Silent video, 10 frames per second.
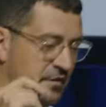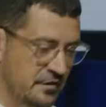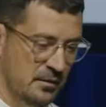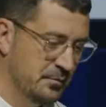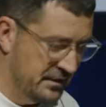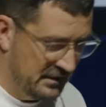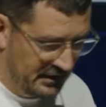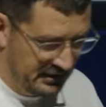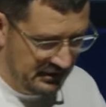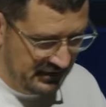
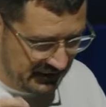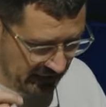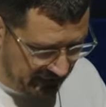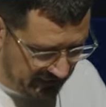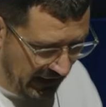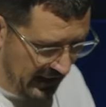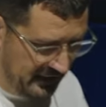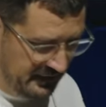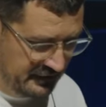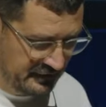something that
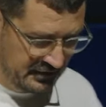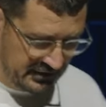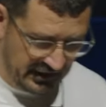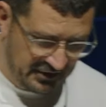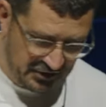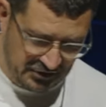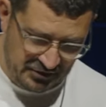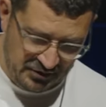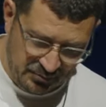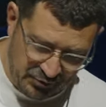science cannot